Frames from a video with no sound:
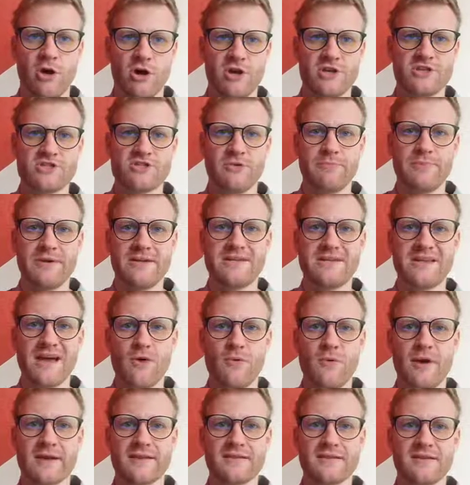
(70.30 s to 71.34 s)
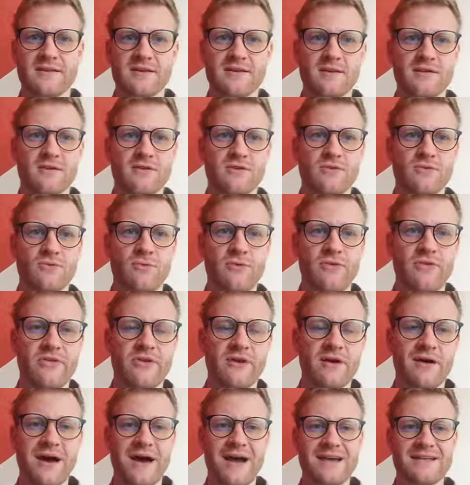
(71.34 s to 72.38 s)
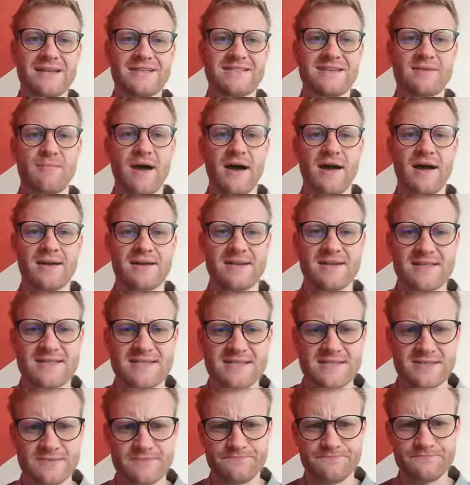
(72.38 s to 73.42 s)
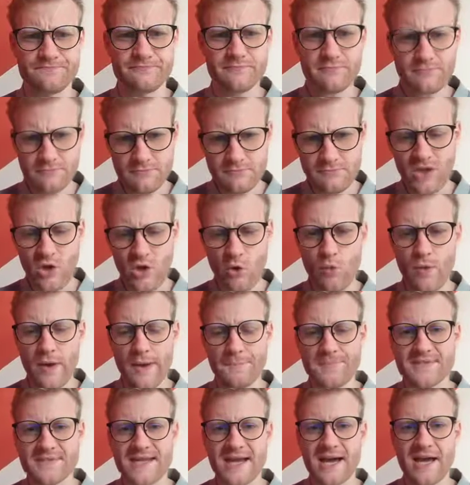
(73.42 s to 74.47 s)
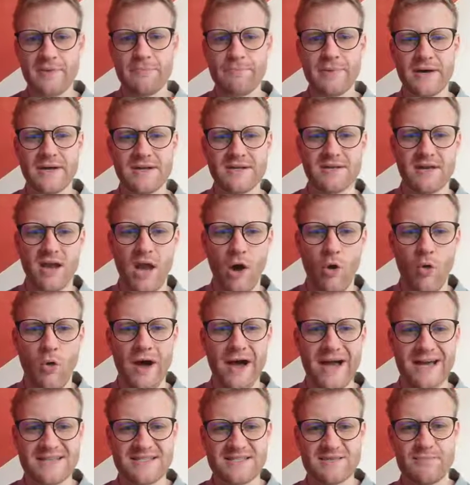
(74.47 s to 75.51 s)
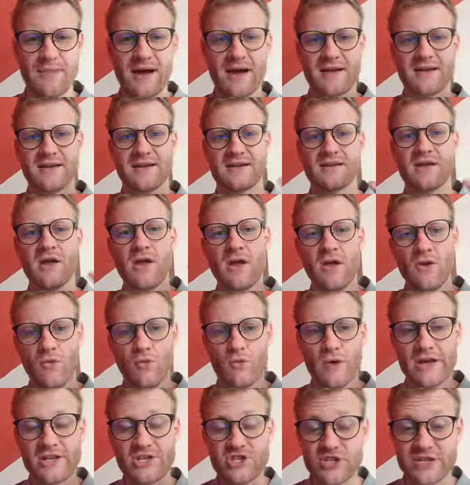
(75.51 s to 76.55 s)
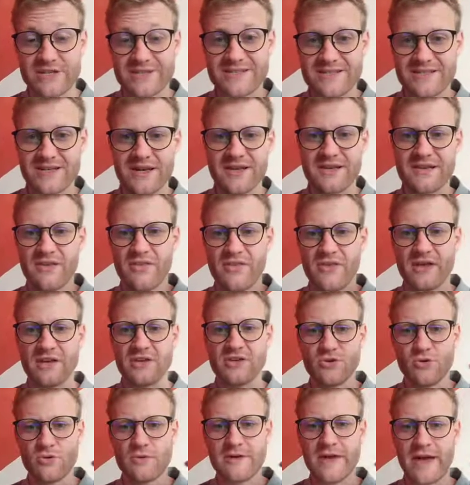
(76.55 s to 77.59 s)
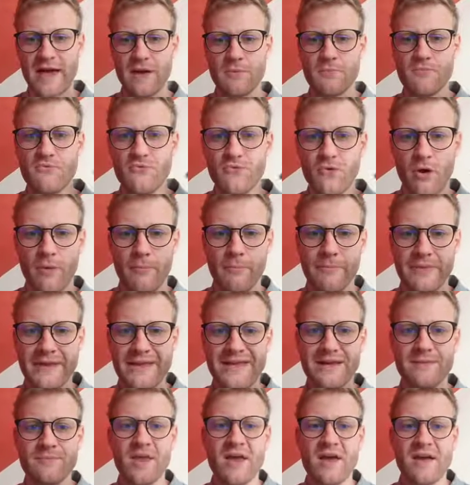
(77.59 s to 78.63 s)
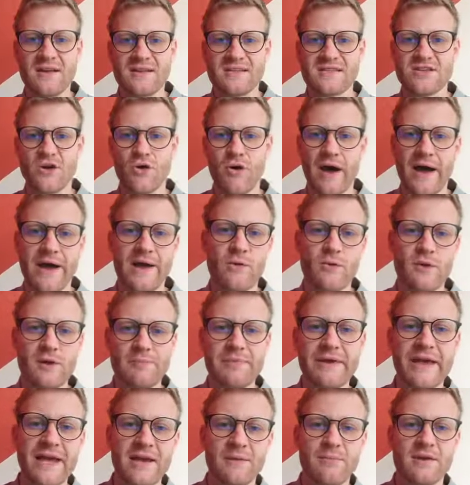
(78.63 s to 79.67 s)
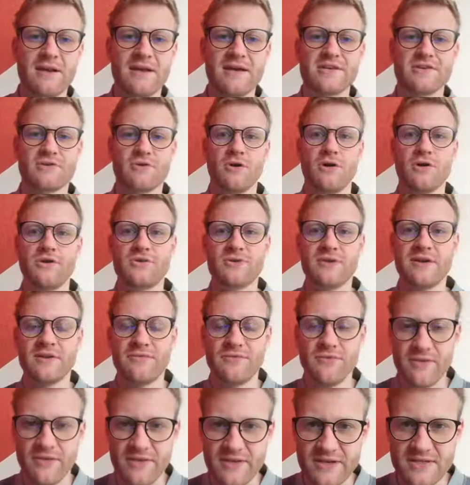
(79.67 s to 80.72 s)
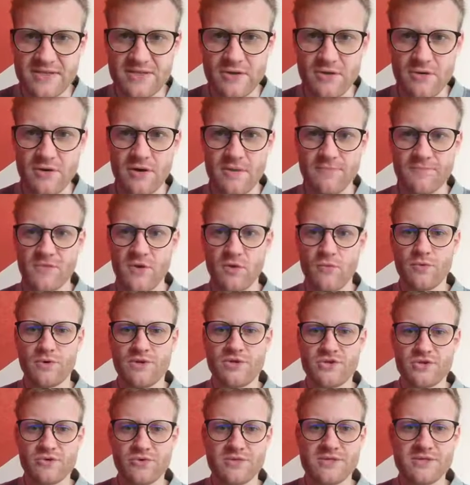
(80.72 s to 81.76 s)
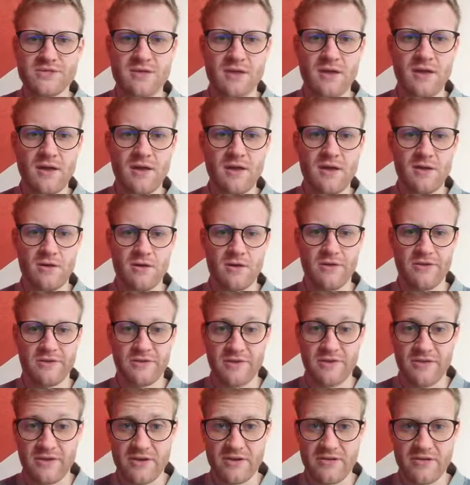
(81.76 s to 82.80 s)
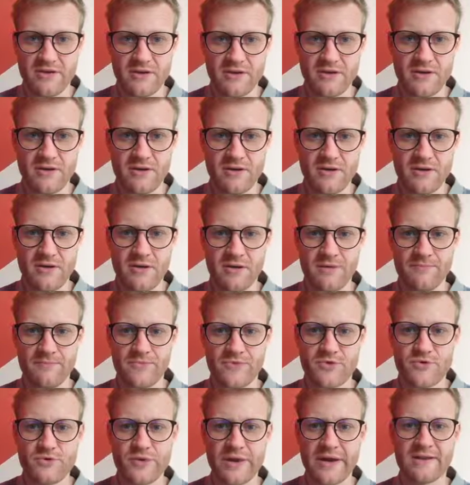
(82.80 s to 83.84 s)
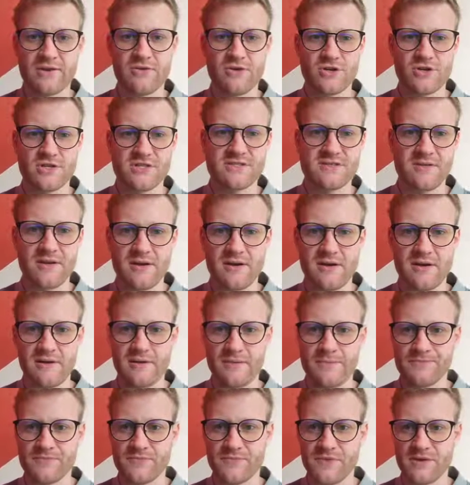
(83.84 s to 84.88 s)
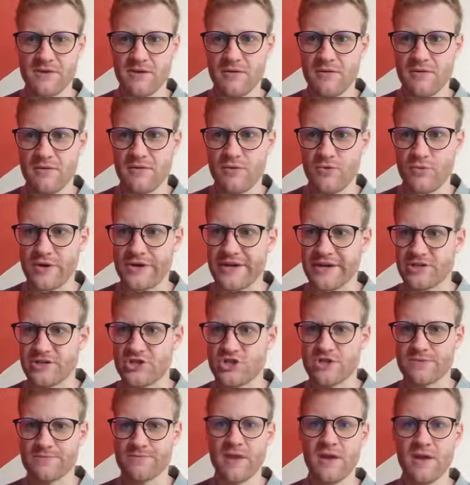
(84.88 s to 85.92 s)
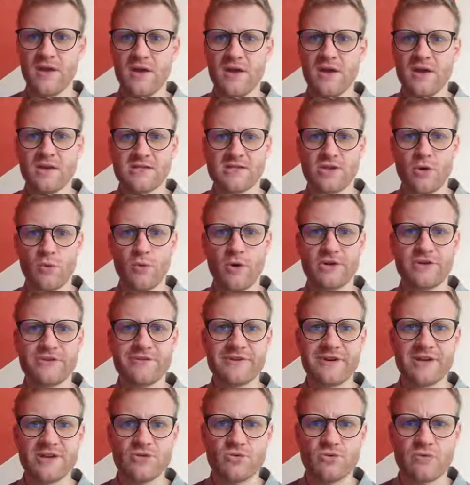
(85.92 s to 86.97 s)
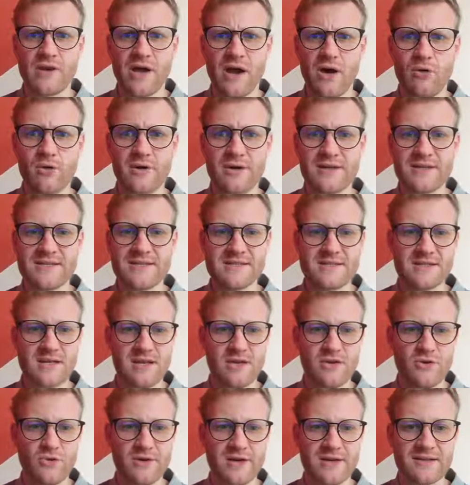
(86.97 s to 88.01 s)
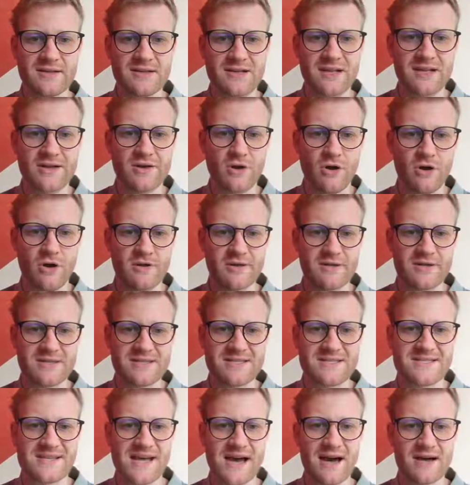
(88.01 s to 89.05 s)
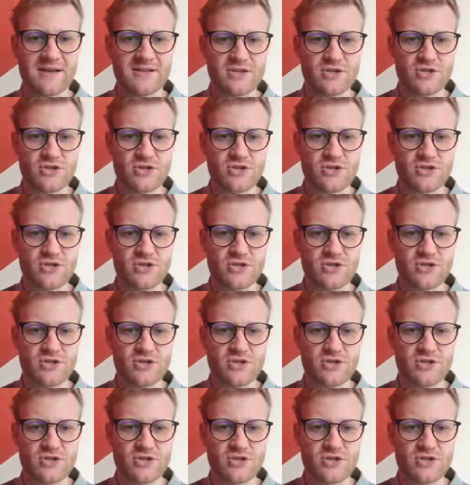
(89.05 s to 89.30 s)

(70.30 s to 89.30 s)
also be directed to the I C Markets website, but now I C Market registered that you came from me, so I will be able later on to give you this um, reduced uh, the, the um, trading cost um, reduction. So what you can do now is you can click on start